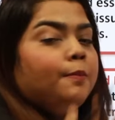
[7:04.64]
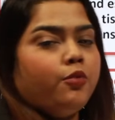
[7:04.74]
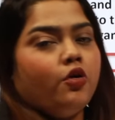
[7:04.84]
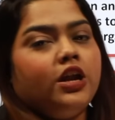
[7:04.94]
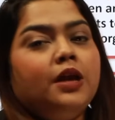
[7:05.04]

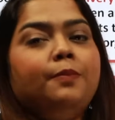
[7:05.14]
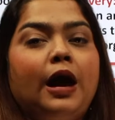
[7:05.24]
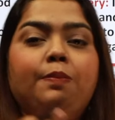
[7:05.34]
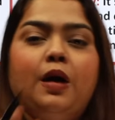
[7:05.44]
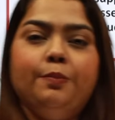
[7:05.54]
body
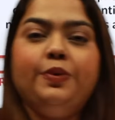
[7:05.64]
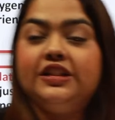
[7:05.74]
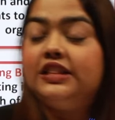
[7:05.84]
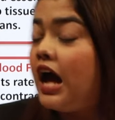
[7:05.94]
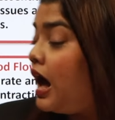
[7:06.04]
by
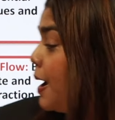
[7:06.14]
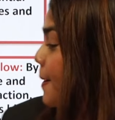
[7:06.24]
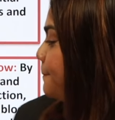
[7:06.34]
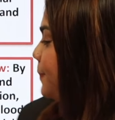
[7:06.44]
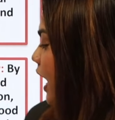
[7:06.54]
pumping the
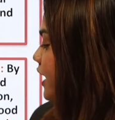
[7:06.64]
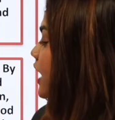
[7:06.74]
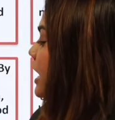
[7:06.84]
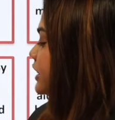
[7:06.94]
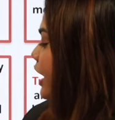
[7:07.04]
blood.
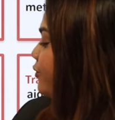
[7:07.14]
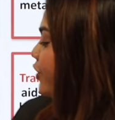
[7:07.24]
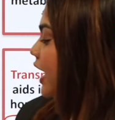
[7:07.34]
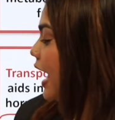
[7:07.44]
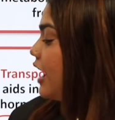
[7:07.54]
Then
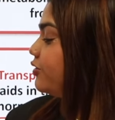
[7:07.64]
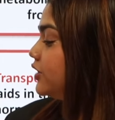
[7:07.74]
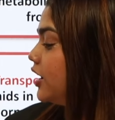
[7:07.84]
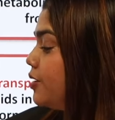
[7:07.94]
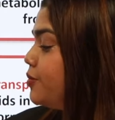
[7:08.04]
we have
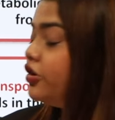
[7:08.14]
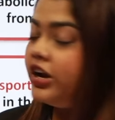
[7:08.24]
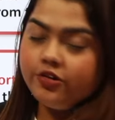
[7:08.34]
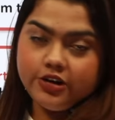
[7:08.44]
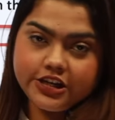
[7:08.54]

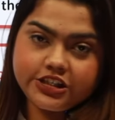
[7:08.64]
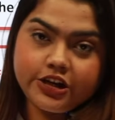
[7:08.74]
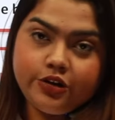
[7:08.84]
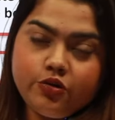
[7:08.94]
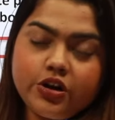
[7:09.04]

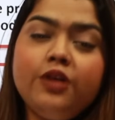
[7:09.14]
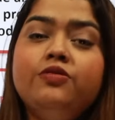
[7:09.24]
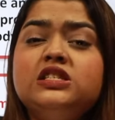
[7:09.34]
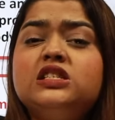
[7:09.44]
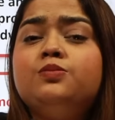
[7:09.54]
thermoregulation, okay,
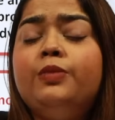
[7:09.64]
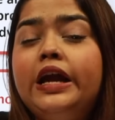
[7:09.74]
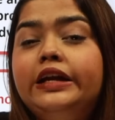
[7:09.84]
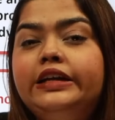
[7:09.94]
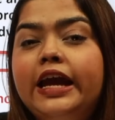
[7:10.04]
which is
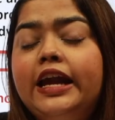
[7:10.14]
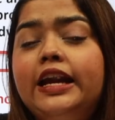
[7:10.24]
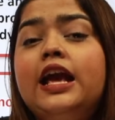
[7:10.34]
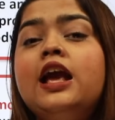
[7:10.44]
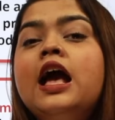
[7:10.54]

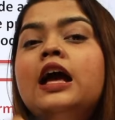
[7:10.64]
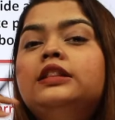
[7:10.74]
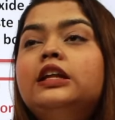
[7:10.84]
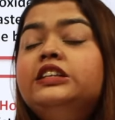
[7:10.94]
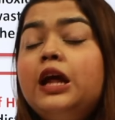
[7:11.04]
maintaining
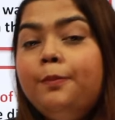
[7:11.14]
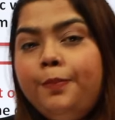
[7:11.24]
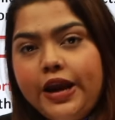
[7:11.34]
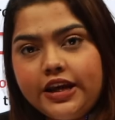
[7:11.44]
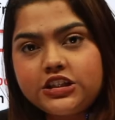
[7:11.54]
the
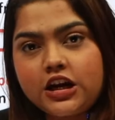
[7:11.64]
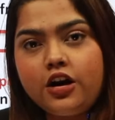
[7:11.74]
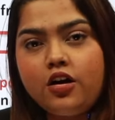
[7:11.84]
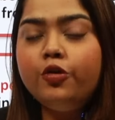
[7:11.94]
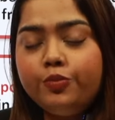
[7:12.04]

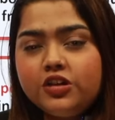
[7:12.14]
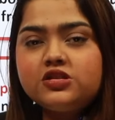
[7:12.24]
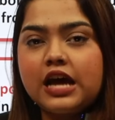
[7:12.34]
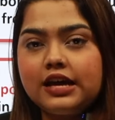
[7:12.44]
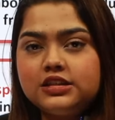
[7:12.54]
temperature,
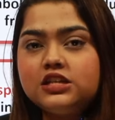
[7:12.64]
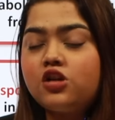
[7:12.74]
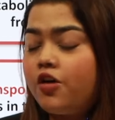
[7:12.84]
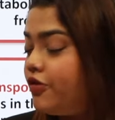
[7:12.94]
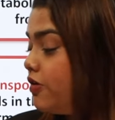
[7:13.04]
homeostasis
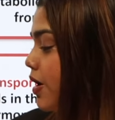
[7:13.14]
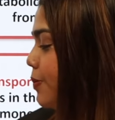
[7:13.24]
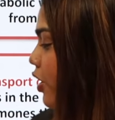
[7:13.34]
of our